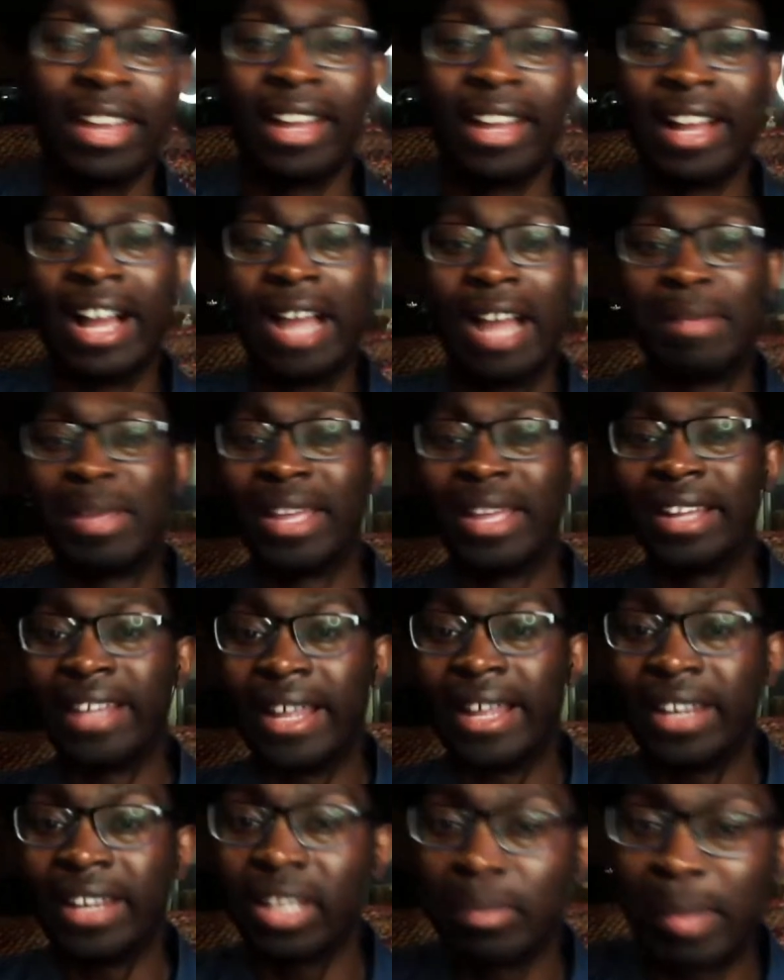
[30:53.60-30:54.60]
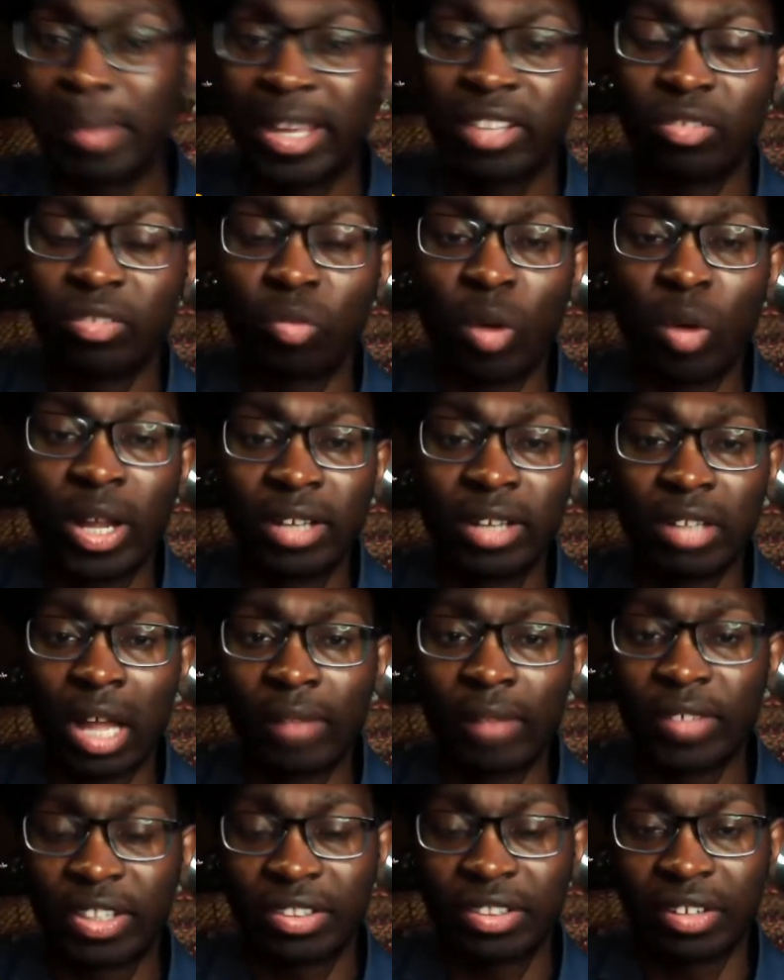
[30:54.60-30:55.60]
I mean, I think the biggest ones,
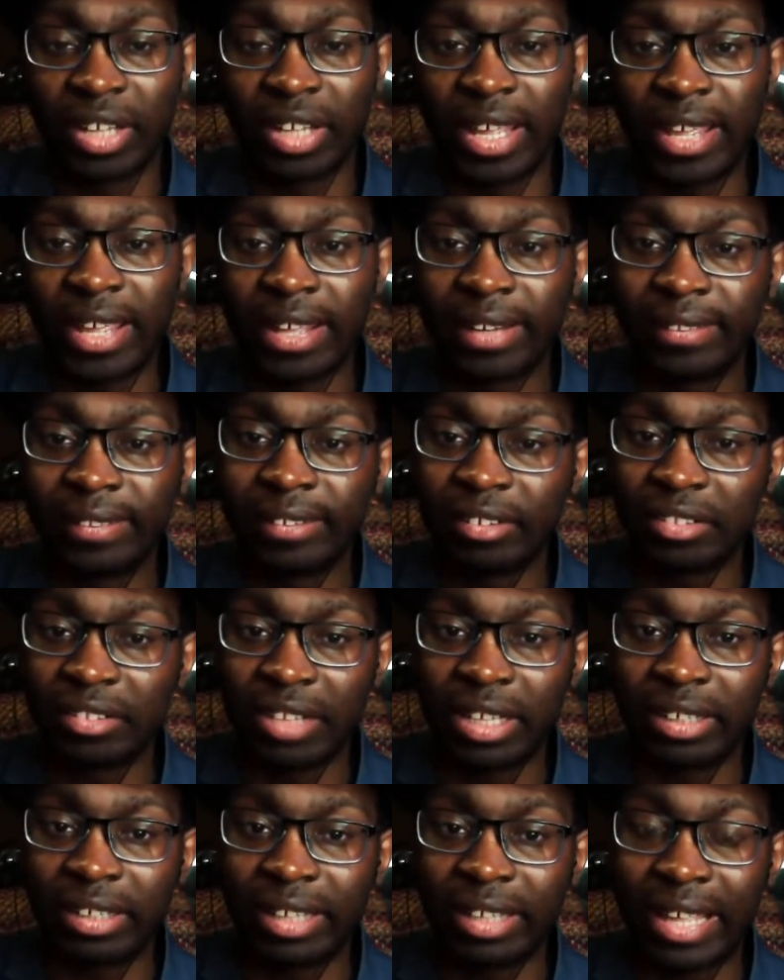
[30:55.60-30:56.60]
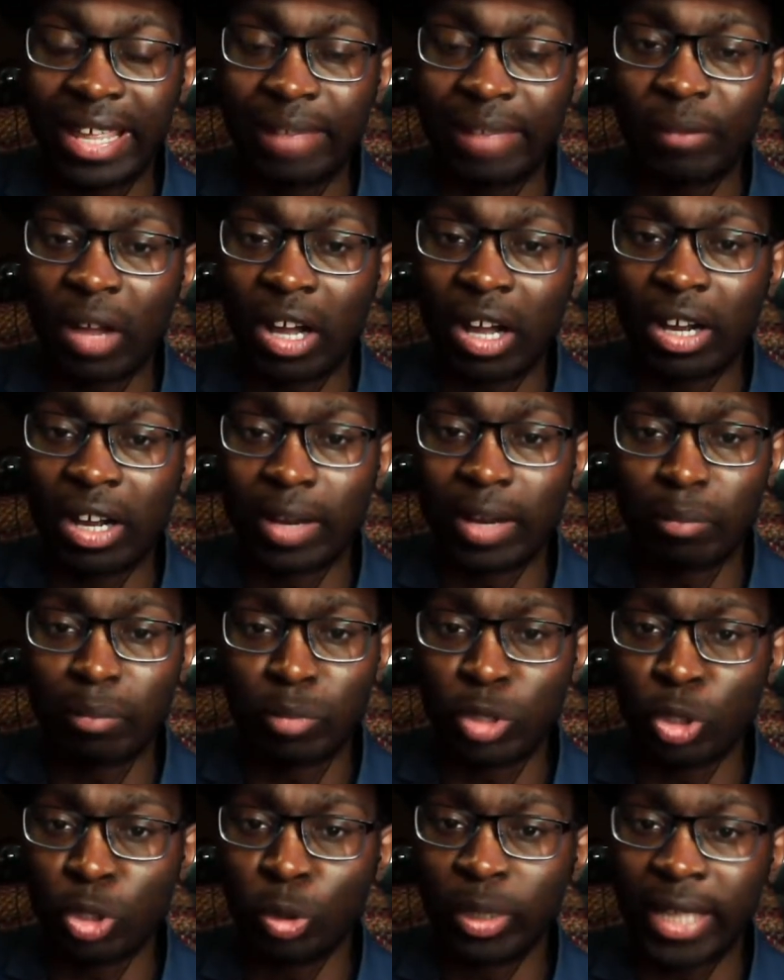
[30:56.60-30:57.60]
obviously, to see leave are
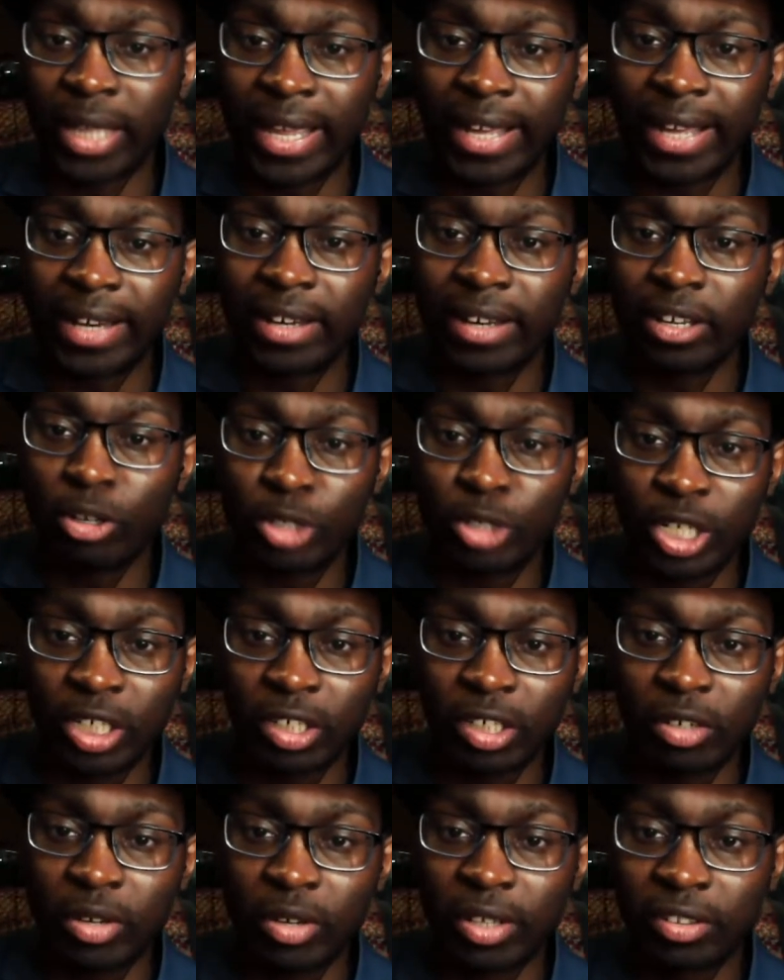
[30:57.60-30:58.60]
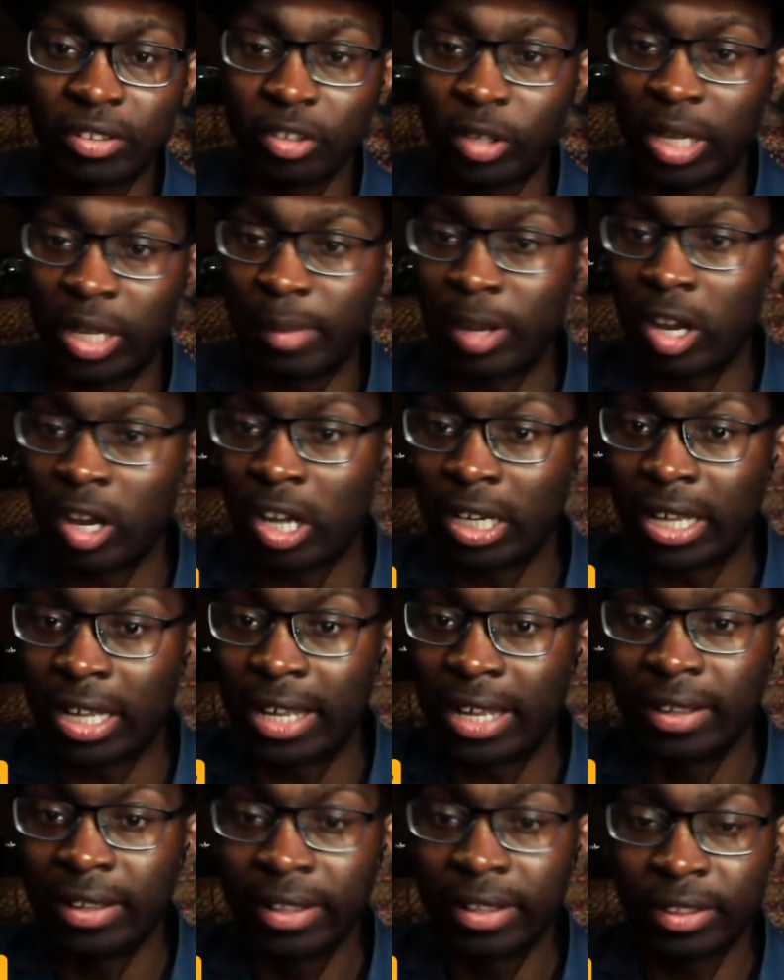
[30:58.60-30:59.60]
Julian, Eugene Lewis, Hergy
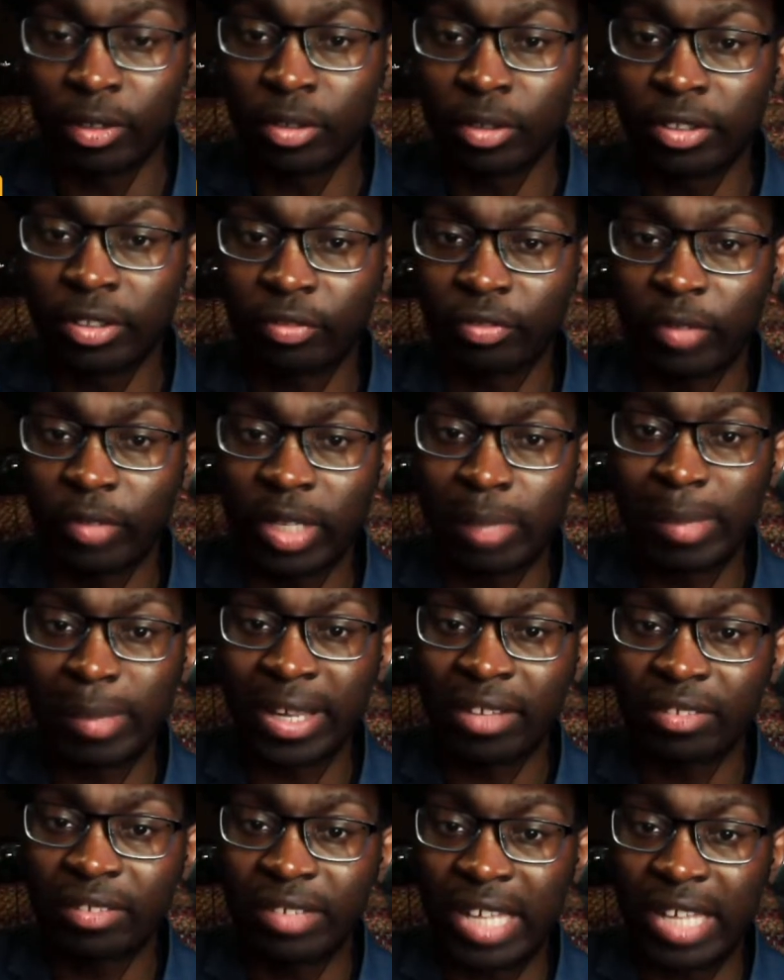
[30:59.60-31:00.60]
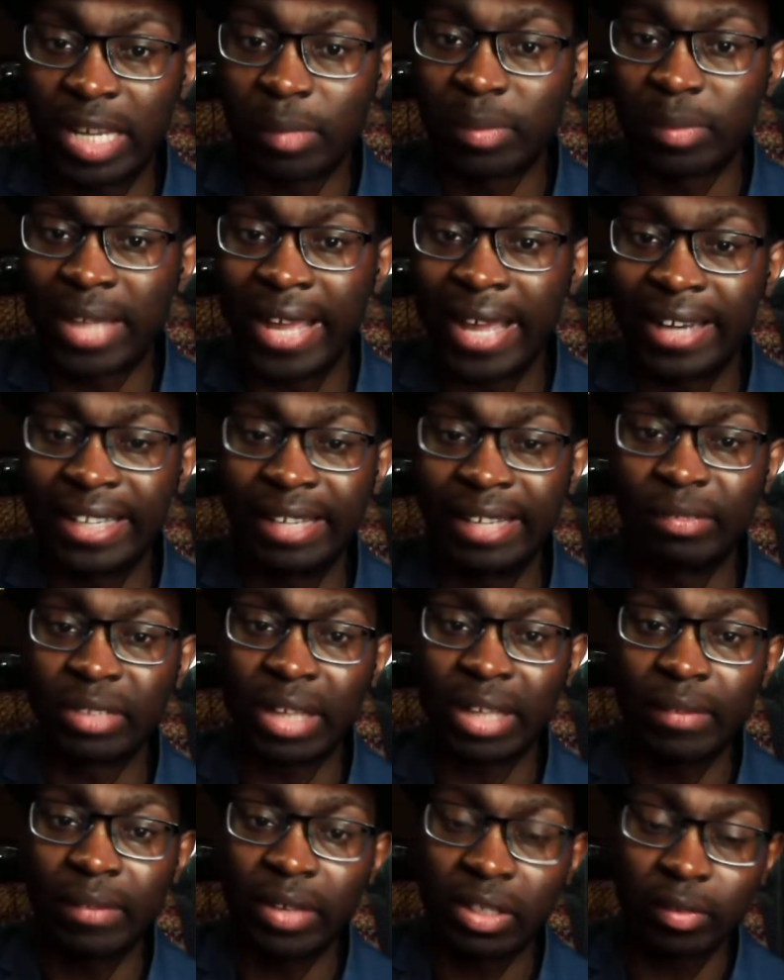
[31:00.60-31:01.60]
Mayala. Those are three of the biggest names, and it
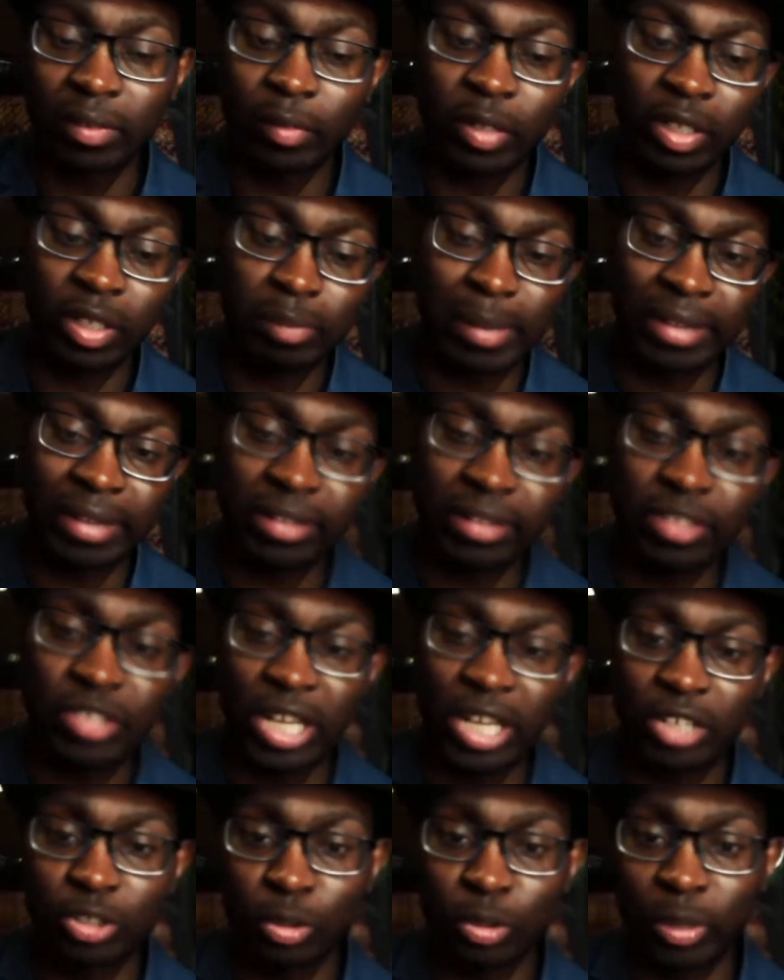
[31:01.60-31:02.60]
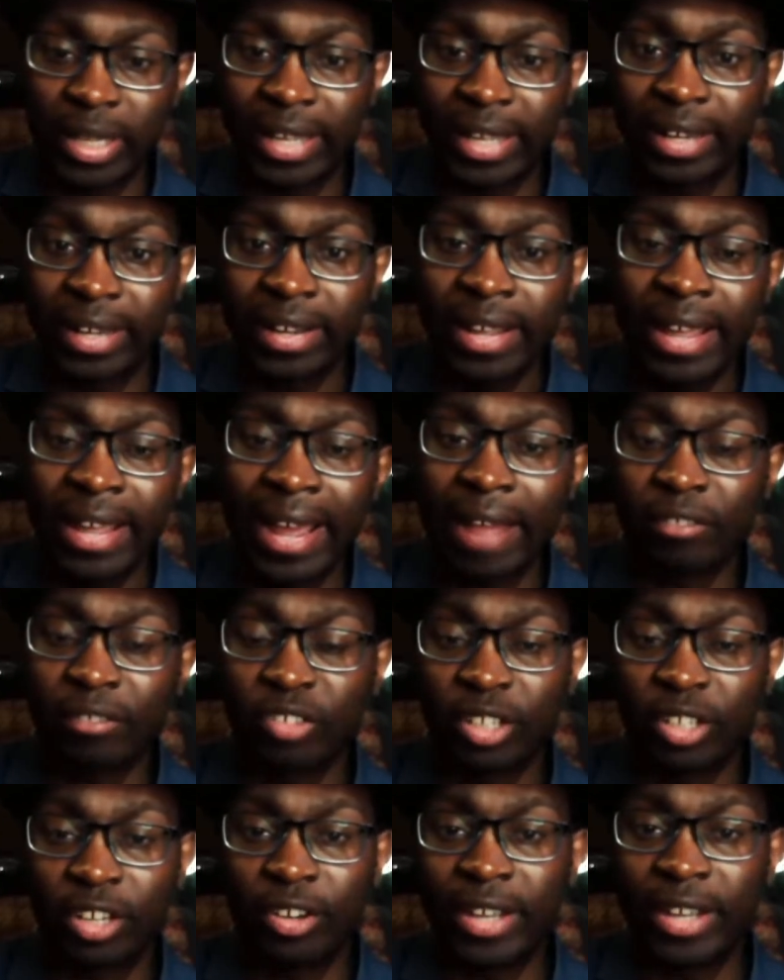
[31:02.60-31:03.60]
was expected Jake Julian,
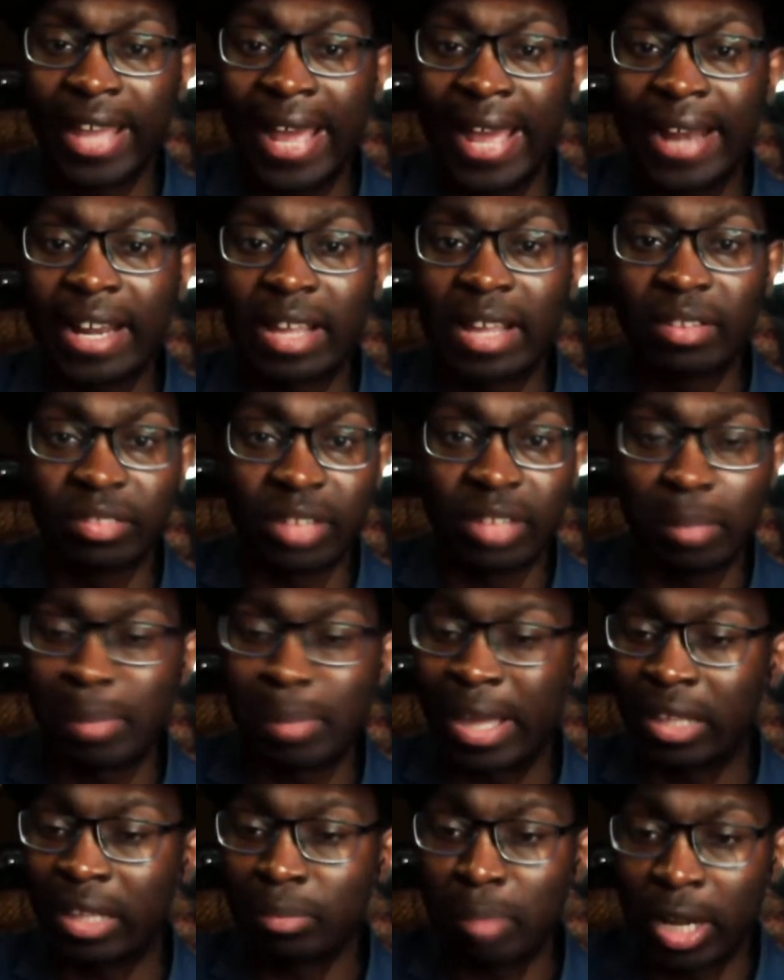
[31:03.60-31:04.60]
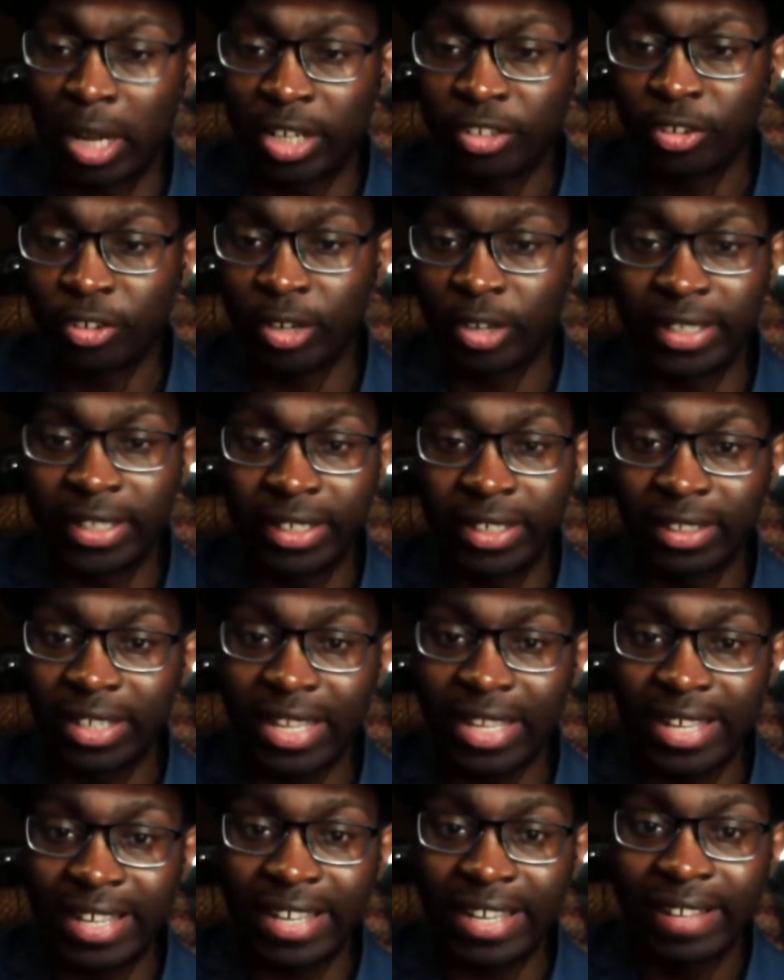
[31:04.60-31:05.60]
after the year he had as the best punter in the
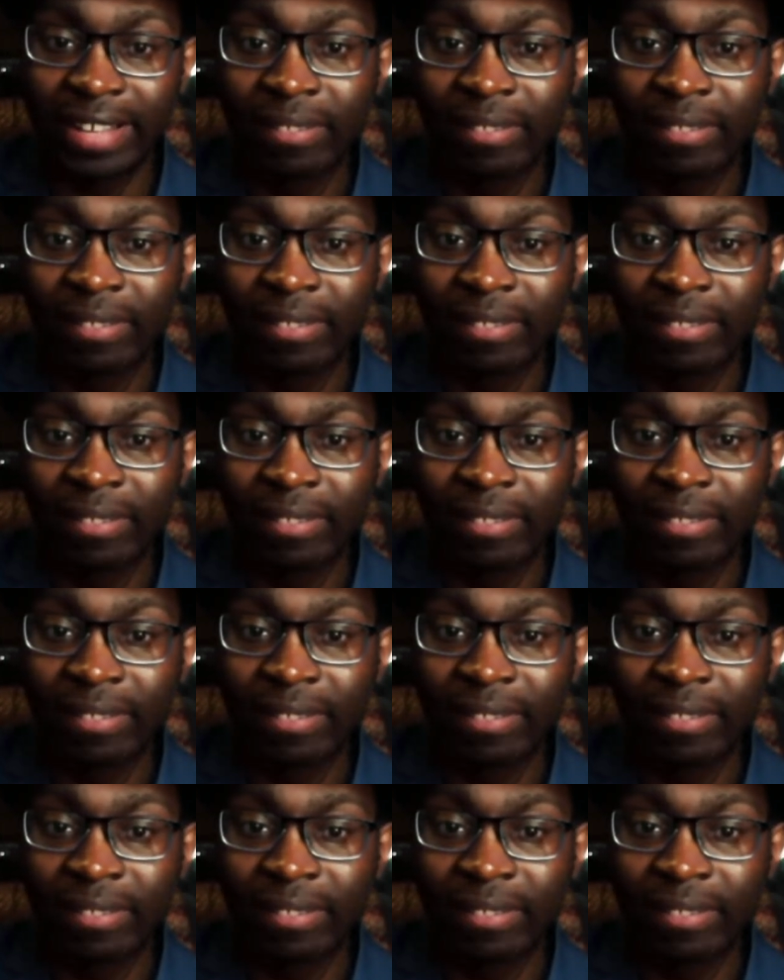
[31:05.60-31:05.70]
league